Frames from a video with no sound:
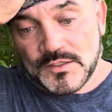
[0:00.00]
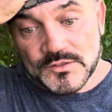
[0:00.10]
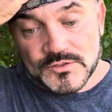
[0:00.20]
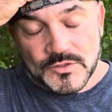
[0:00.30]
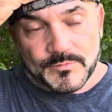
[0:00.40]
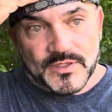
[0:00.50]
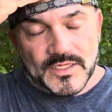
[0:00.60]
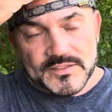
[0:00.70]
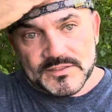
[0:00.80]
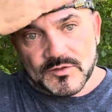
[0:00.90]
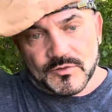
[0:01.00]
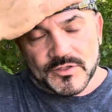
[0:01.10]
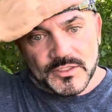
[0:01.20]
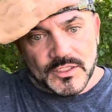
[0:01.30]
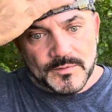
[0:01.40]
So, but I still wanted
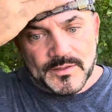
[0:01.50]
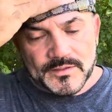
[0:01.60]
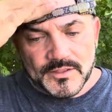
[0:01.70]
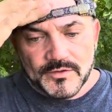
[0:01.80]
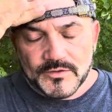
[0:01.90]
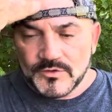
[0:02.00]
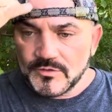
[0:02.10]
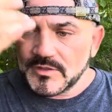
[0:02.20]
to come out here and do